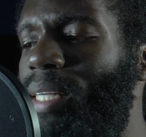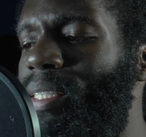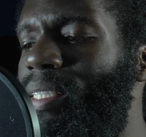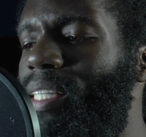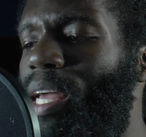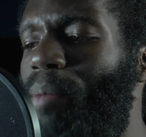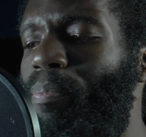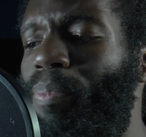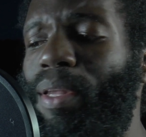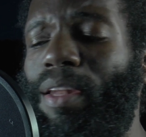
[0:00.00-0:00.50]

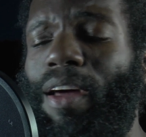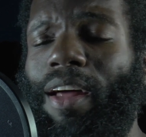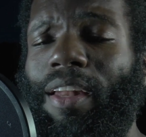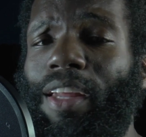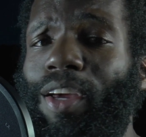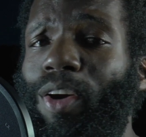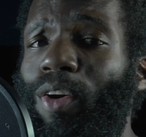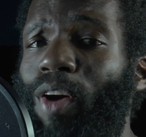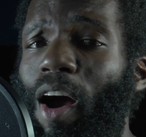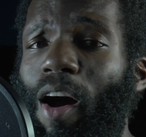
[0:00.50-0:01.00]
stepping on
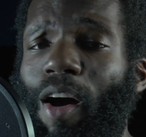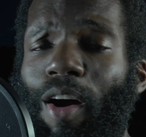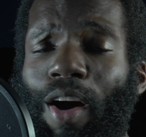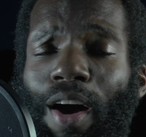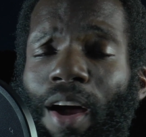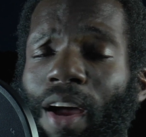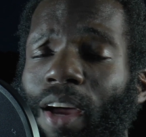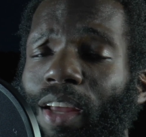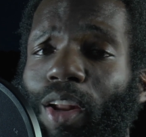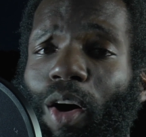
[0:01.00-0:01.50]
the
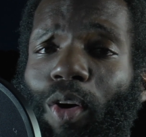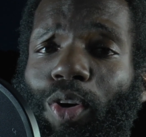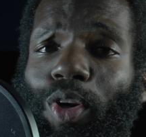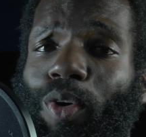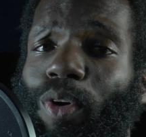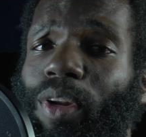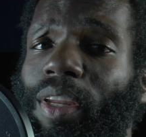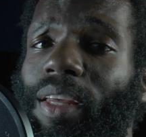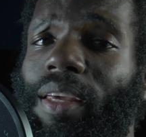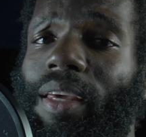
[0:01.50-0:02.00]
ground. Now the
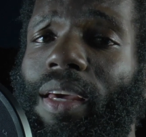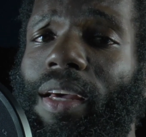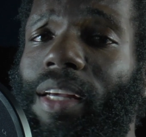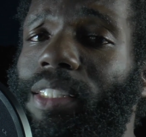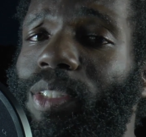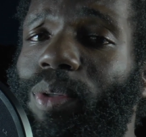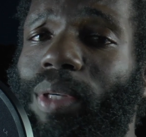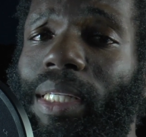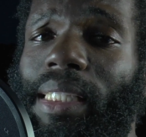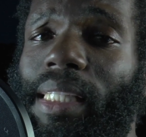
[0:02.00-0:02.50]
only
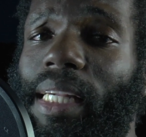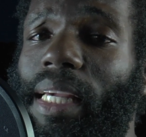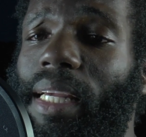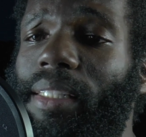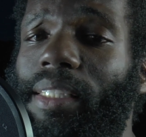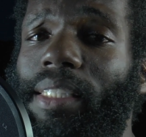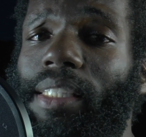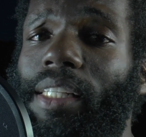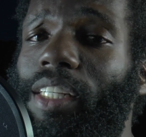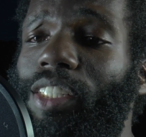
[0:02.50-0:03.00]
girls we see
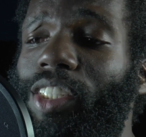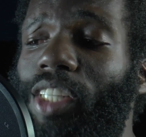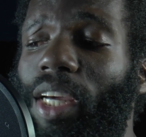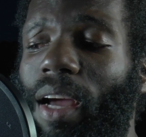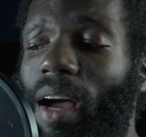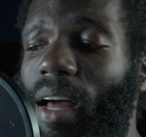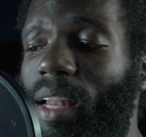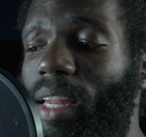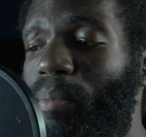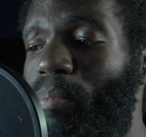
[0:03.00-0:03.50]
in
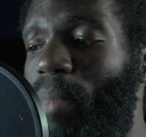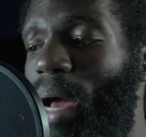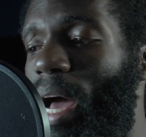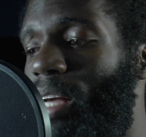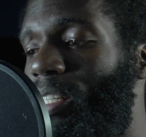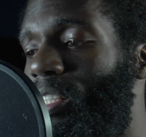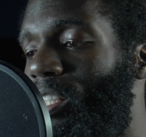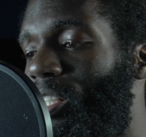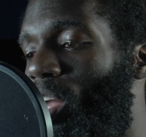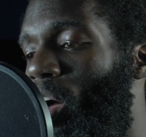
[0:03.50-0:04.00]
surgically
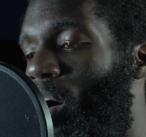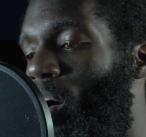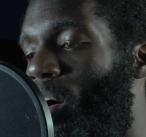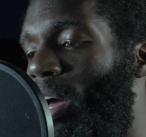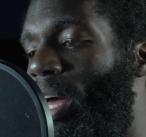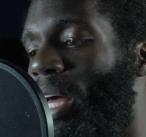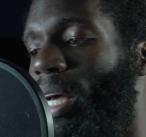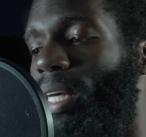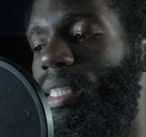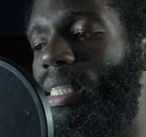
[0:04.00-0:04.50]
masked
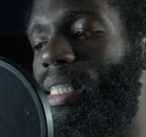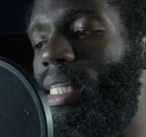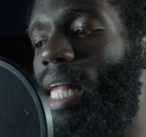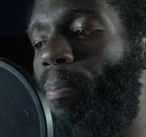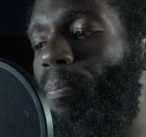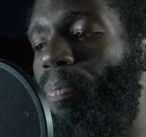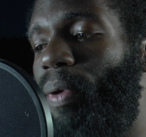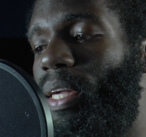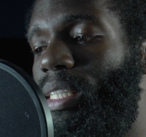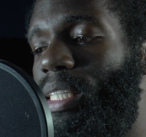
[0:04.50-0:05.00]
down.
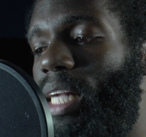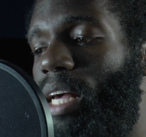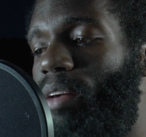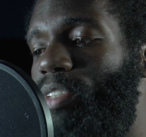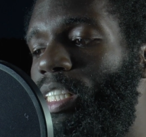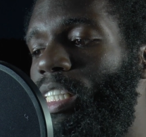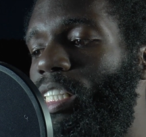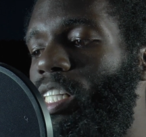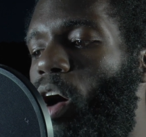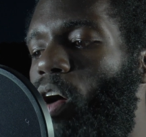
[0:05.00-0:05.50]
Slap
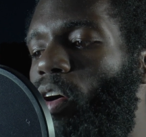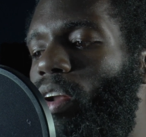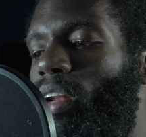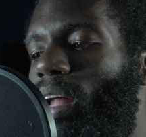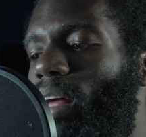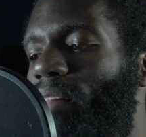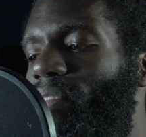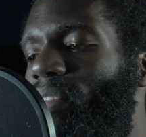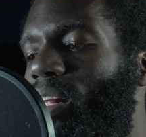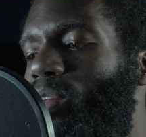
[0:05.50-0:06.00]
yourself song
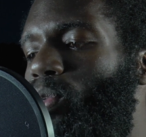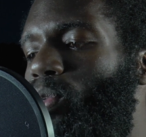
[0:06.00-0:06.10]
until